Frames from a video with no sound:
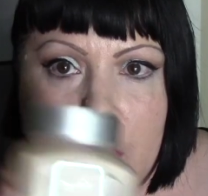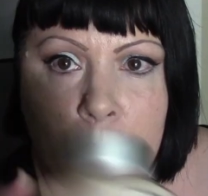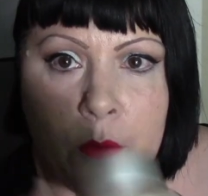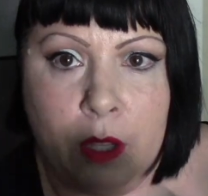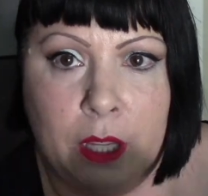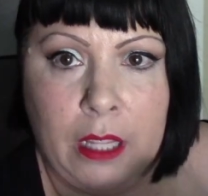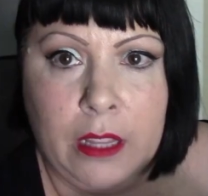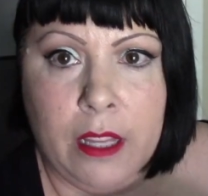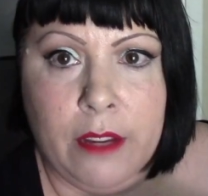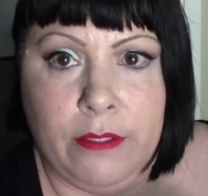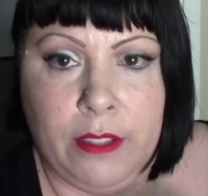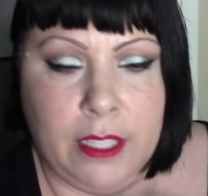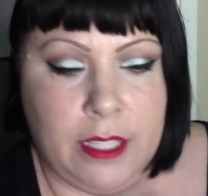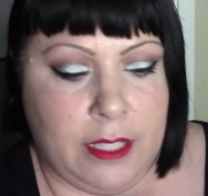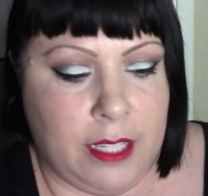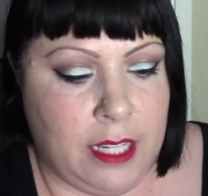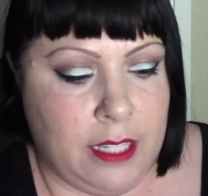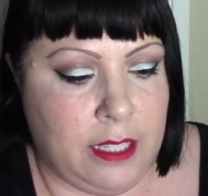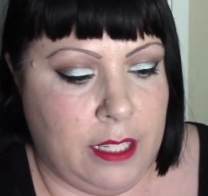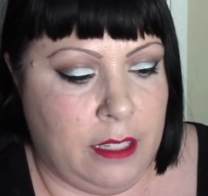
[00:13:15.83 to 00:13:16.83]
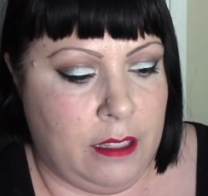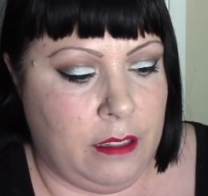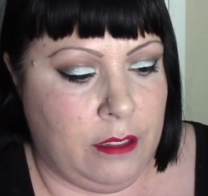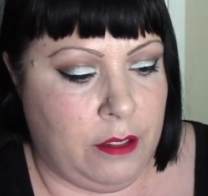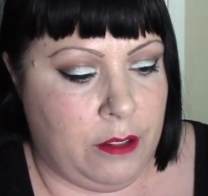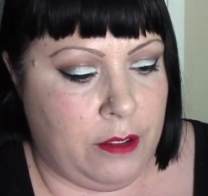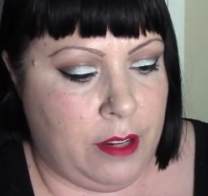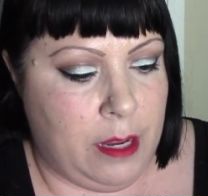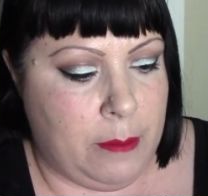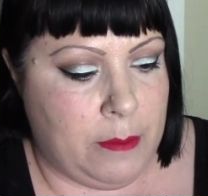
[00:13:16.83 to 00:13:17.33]
really lovely scented
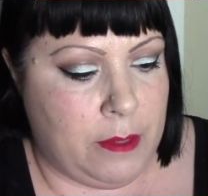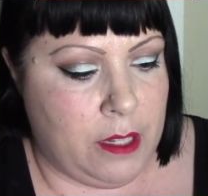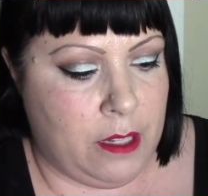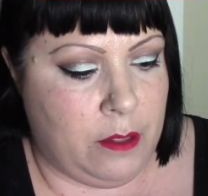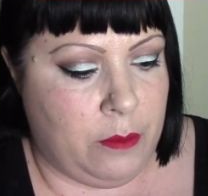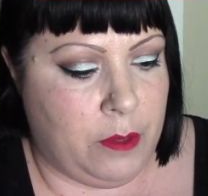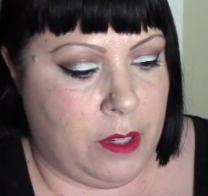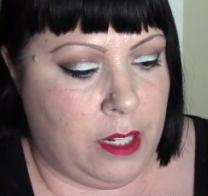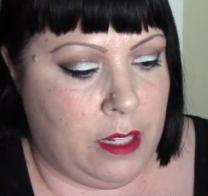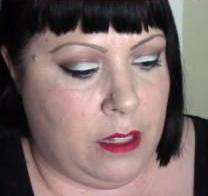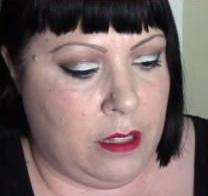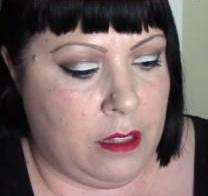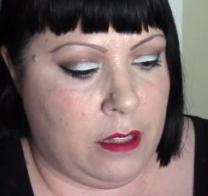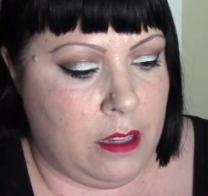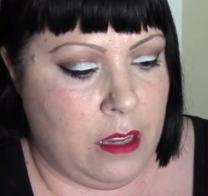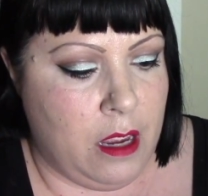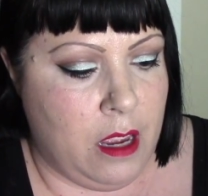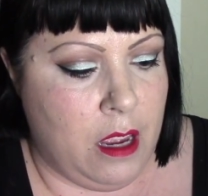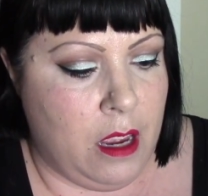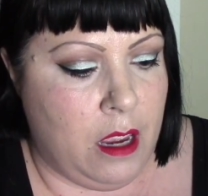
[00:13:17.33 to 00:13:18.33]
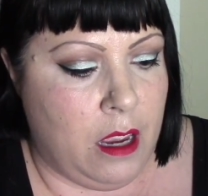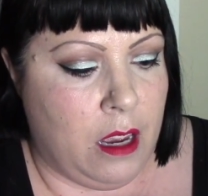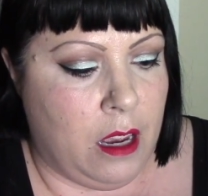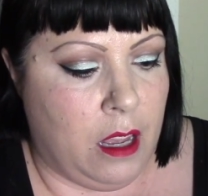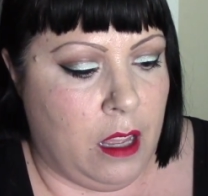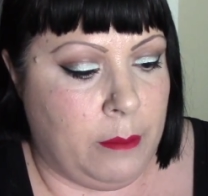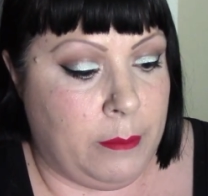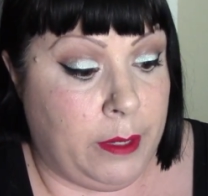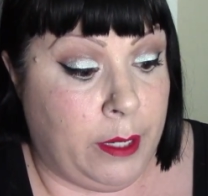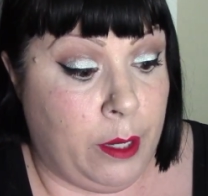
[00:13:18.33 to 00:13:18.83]
creams. This one is
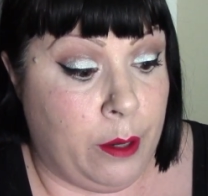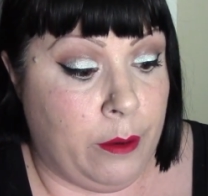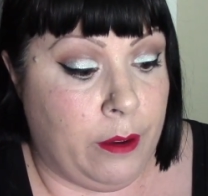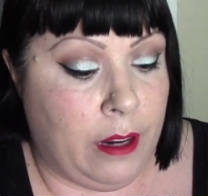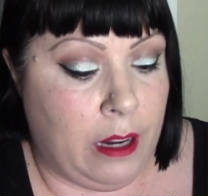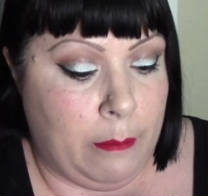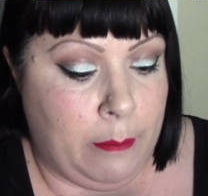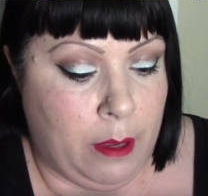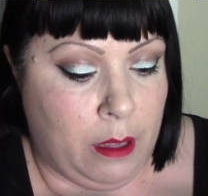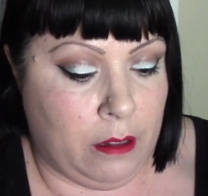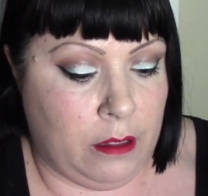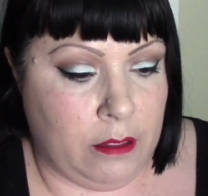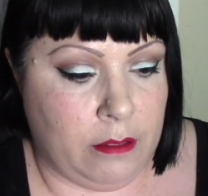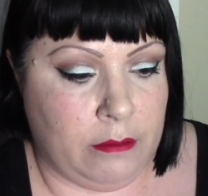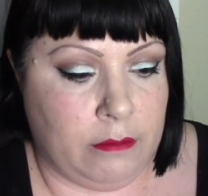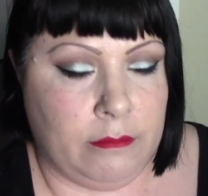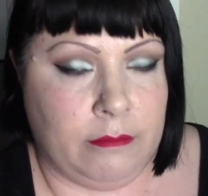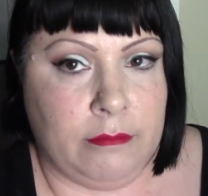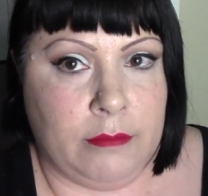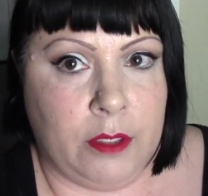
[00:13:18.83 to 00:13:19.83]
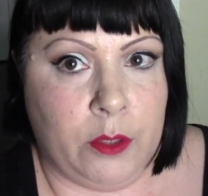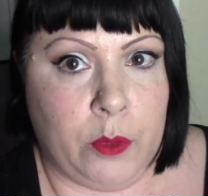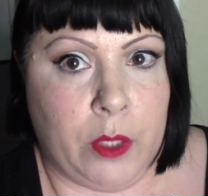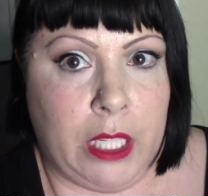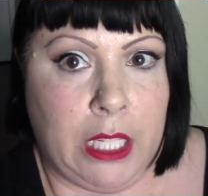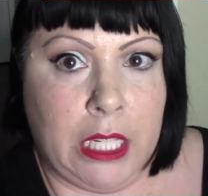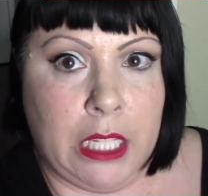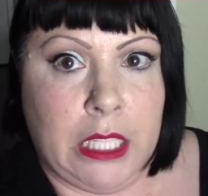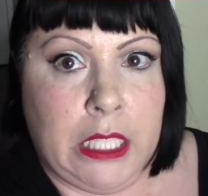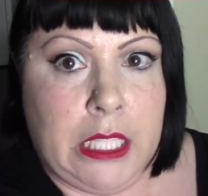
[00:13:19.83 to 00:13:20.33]
almond coconut milk. It's
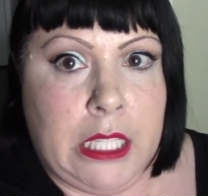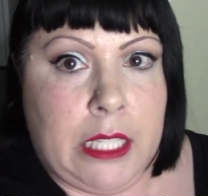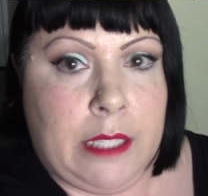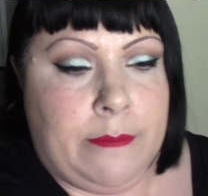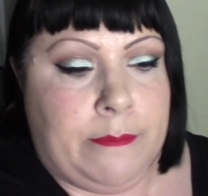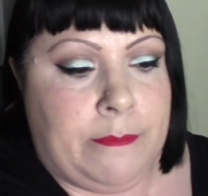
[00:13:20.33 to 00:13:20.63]
really nice.